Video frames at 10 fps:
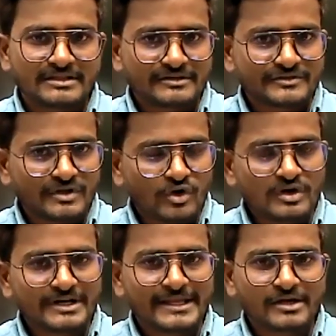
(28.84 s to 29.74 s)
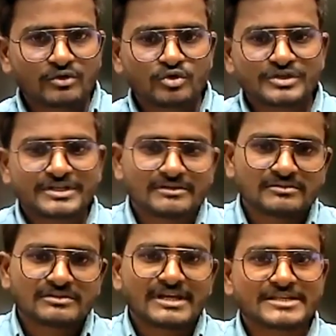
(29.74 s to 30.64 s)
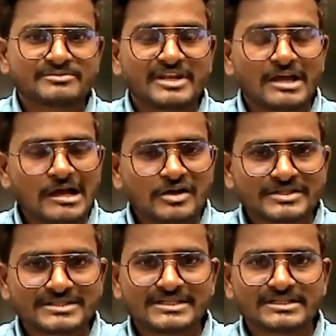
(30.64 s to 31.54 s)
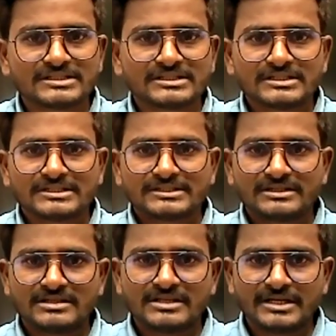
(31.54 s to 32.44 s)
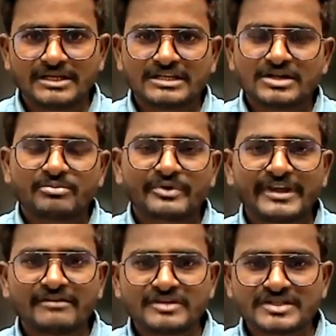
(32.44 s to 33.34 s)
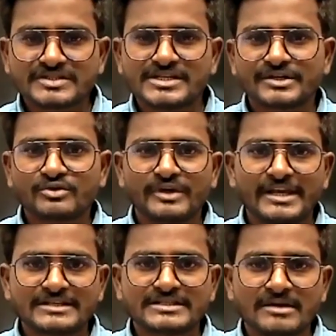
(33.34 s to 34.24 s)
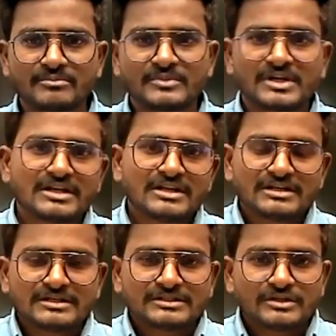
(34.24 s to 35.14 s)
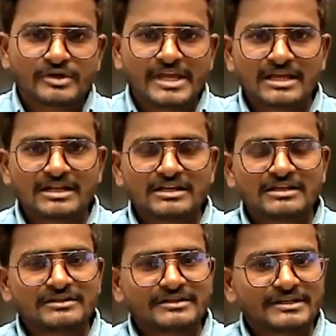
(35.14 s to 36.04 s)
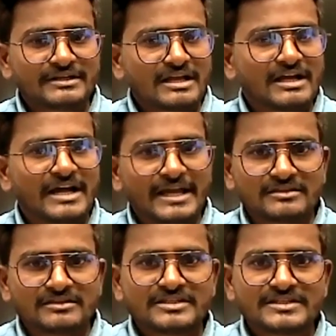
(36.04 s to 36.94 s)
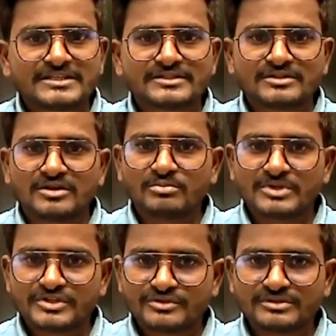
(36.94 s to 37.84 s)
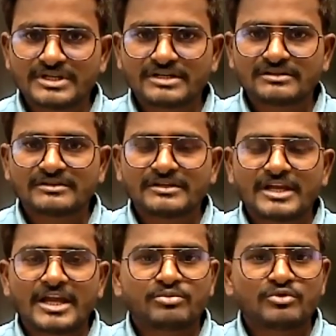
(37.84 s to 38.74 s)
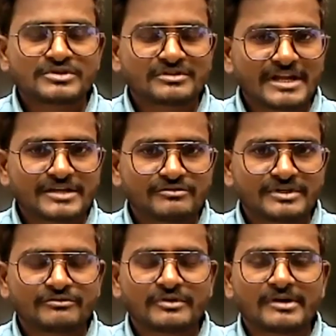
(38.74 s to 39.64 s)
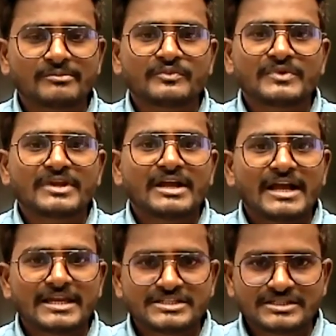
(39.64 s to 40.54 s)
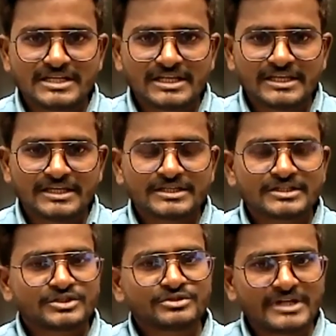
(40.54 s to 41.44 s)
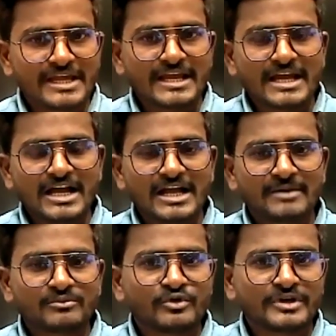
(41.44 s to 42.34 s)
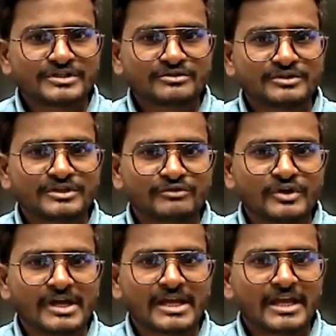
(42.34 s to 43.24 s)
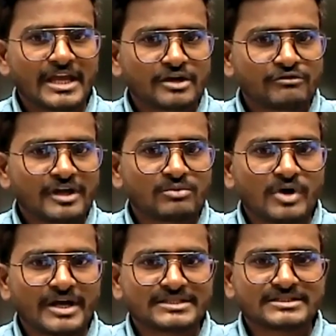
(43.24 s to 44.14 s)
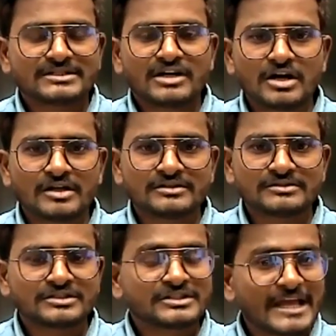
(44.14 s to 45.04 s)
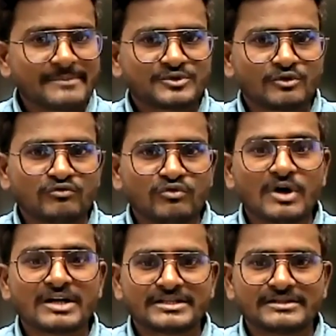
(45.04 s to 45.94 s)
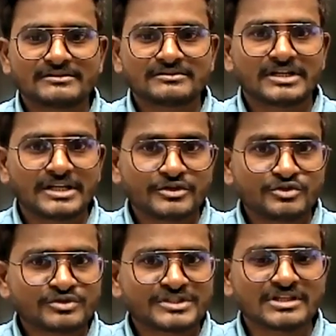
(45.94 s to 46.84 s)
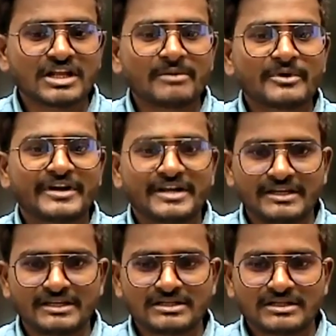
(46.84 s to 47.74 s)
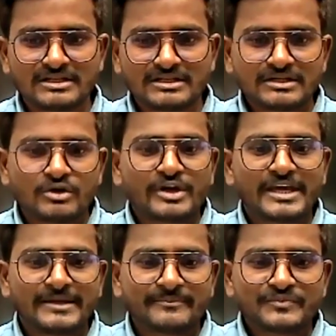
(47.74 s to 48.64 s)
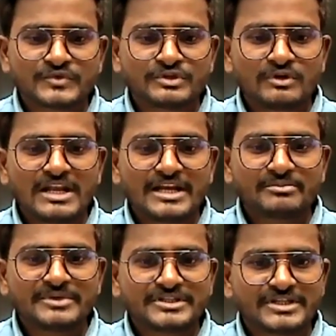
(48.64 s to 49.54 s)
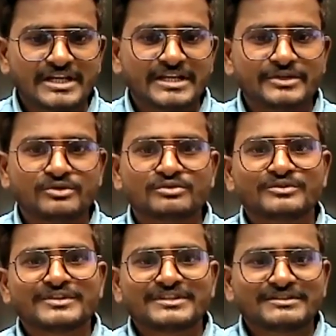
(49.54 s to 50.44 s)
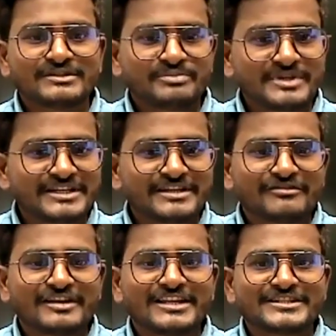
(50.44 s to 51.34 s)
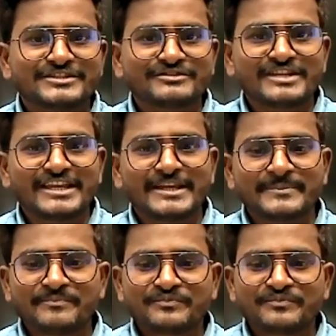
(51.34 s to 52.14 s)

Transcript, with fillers: there is already a question has been asked in the previous Gen four exam. Okay. Hi, this is Madhusudan, a postgraduate from I I T Delhi. Today, I'm going to give you a, a quick bite on types of water that are used in the laboratory. Okay, so let me share you the period related to the